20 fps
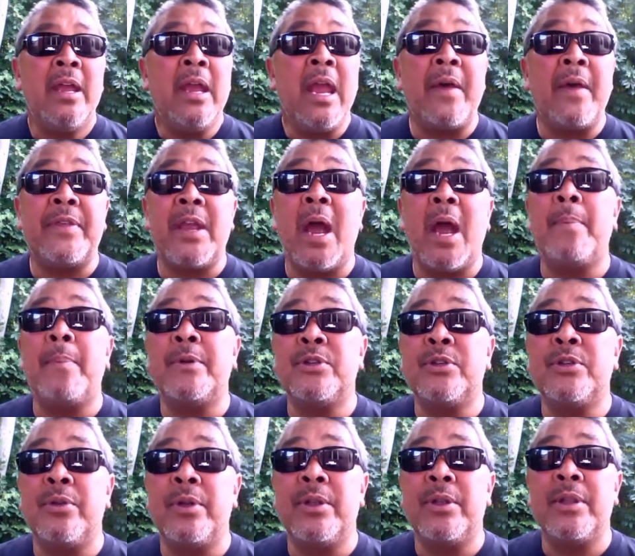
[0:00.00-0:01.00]
had the
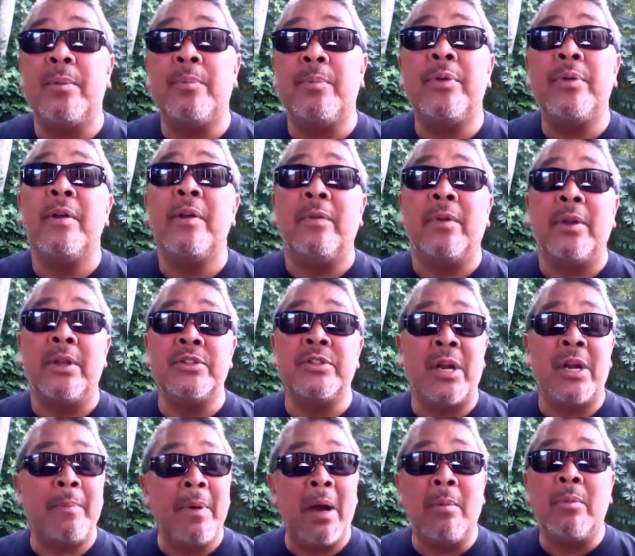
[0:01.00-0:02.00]
opportunity and the privilege,
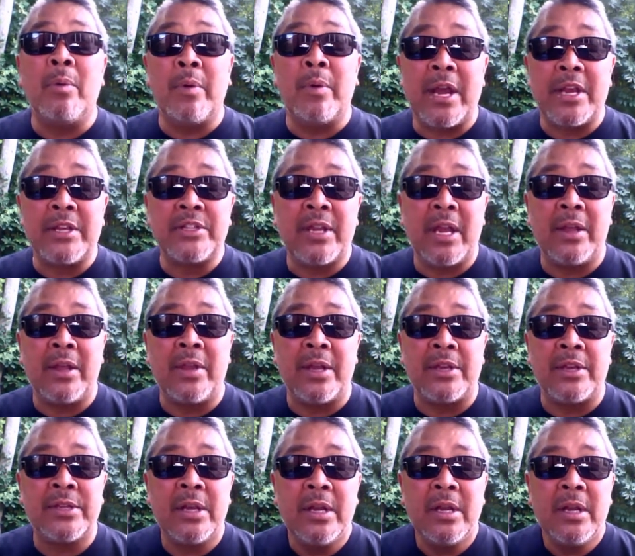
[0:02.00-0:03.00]
and I'm humble when I say
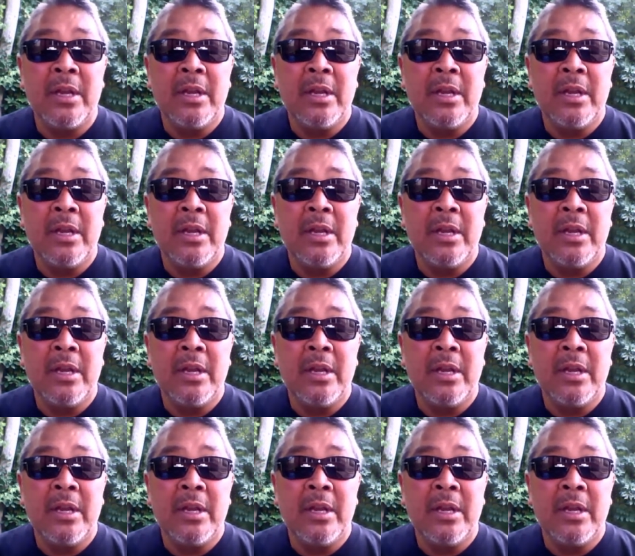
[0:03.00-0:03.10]
this,